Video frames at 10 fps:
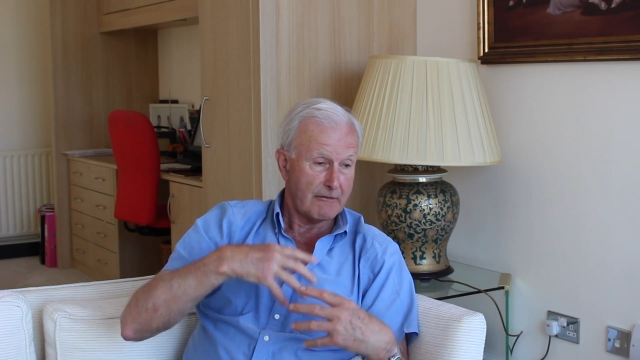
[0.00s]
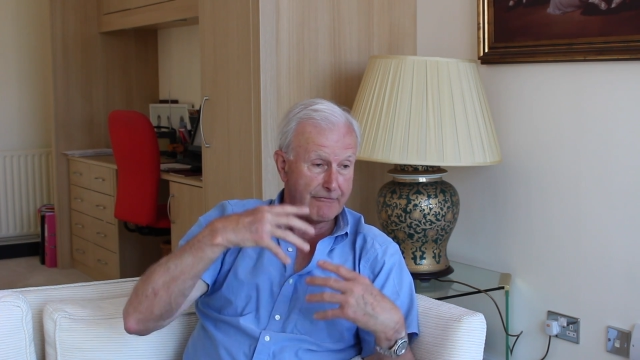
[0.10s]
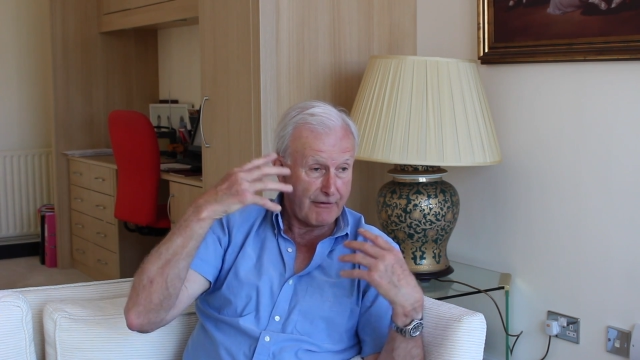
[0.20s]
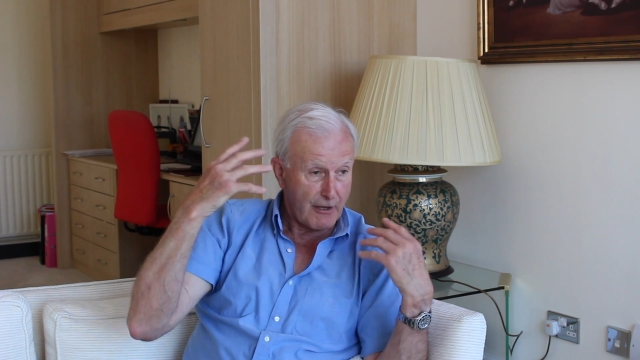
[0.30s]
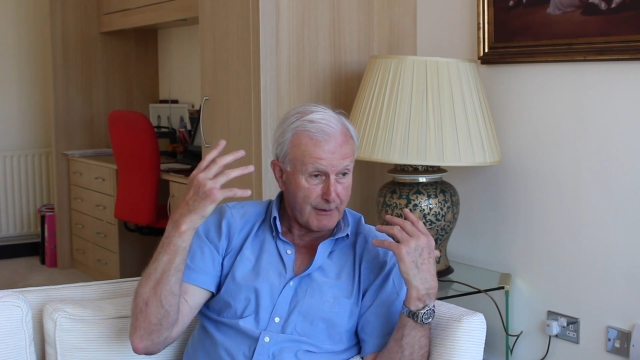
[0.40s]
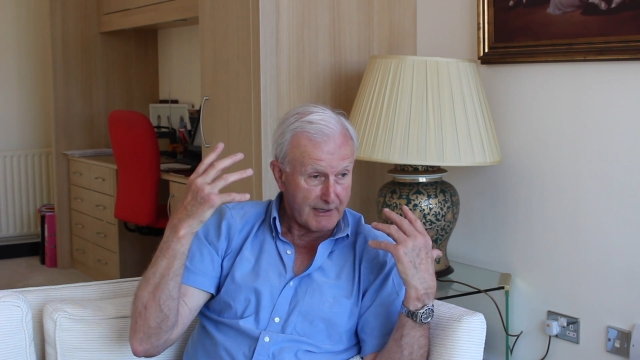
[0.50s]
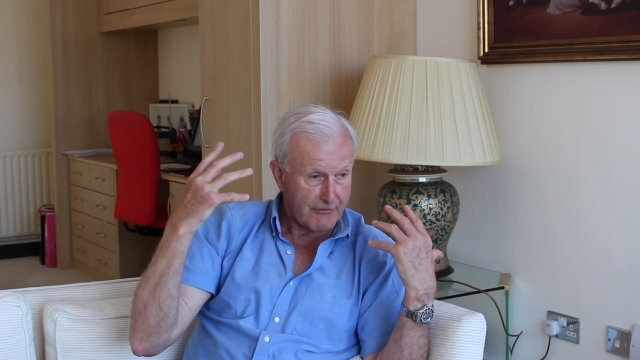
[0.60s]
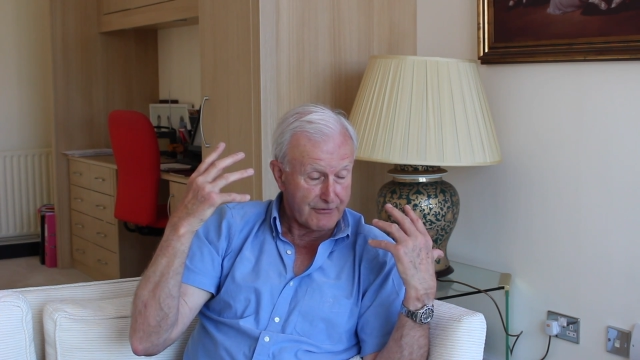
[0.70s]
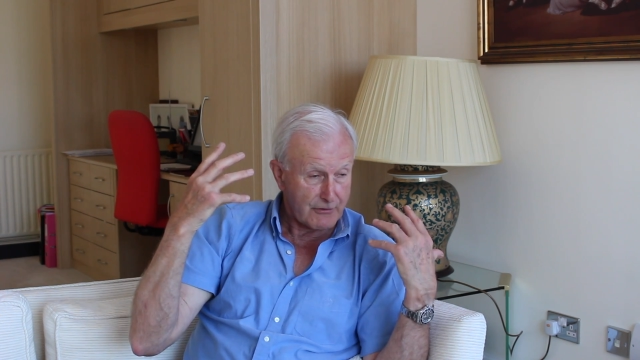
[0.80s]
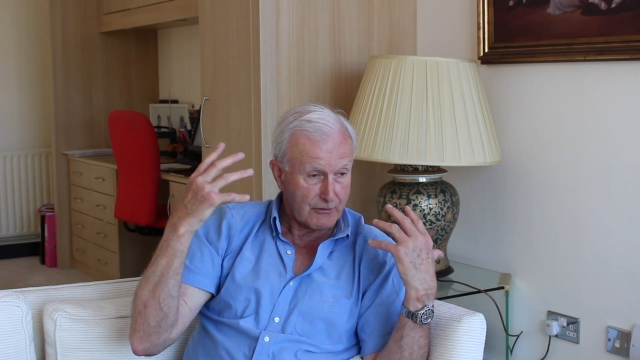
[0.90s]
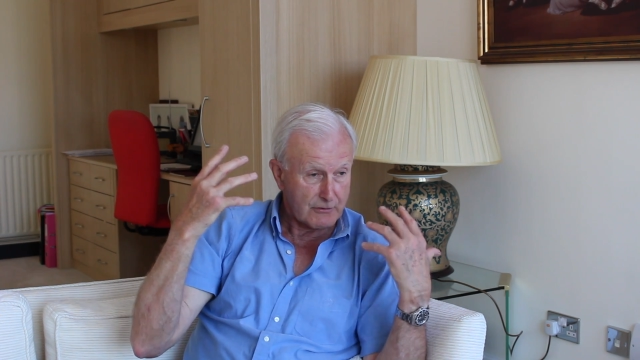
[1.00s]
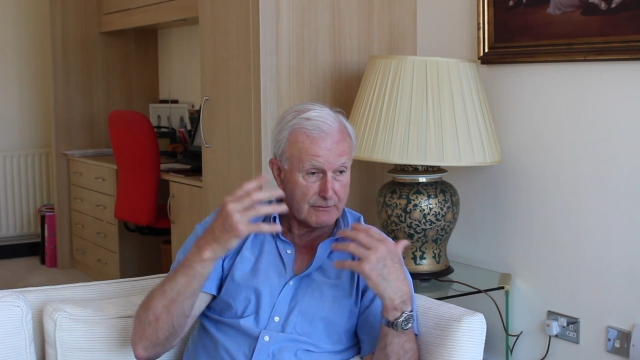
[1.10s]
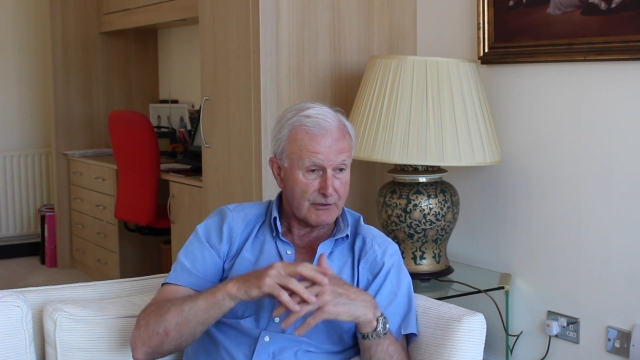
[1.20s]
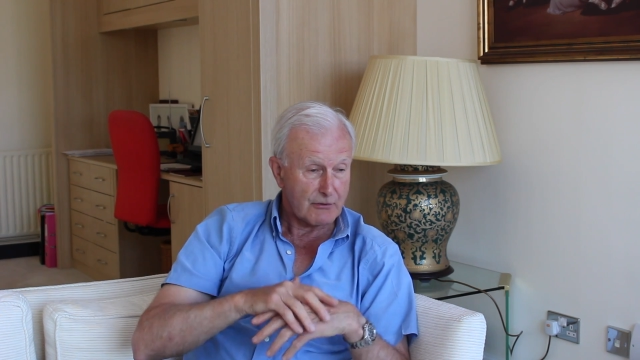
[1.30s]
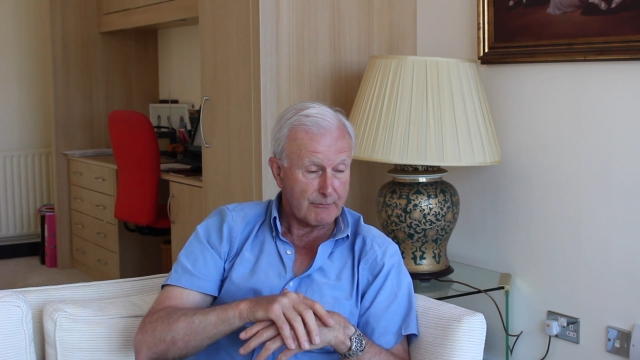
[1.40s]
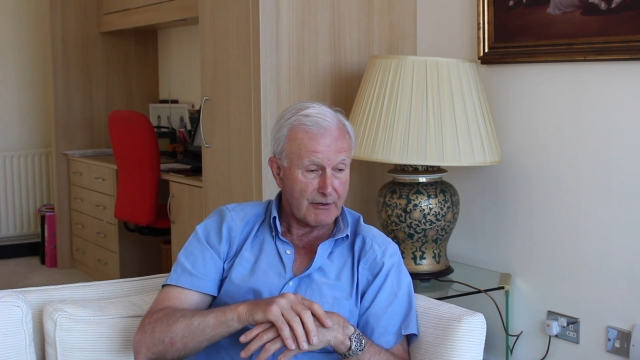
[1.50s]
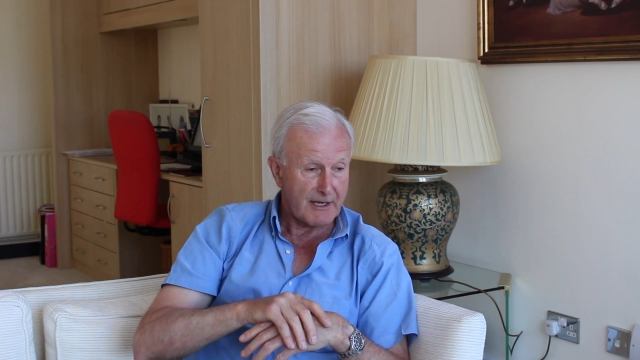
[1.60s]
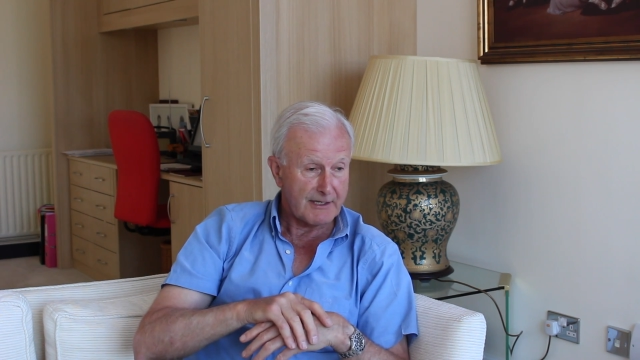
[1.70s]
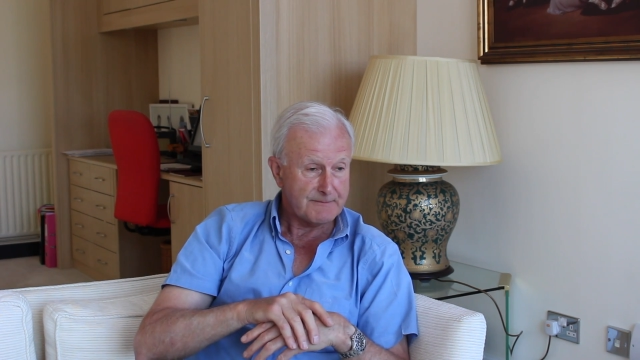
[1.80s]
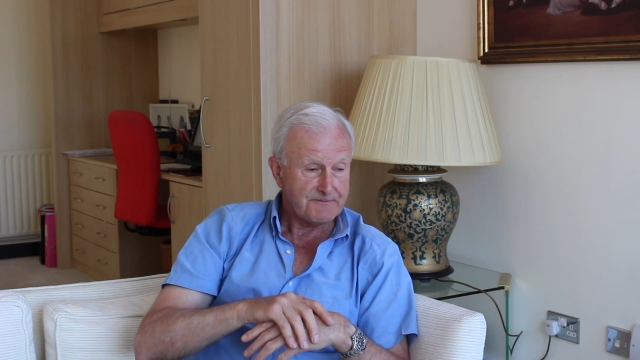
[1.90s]
flowing through your
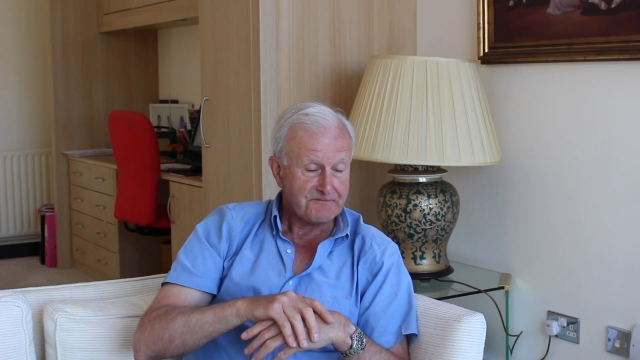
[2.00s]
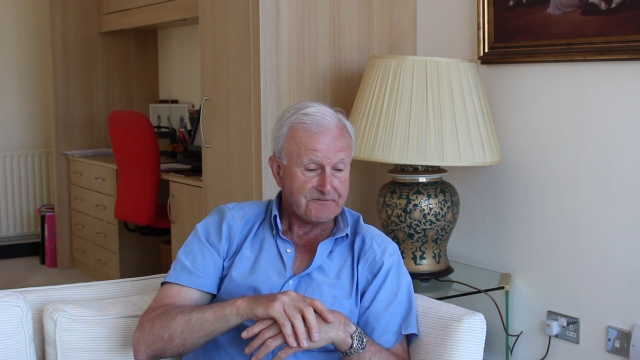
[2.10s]
brain.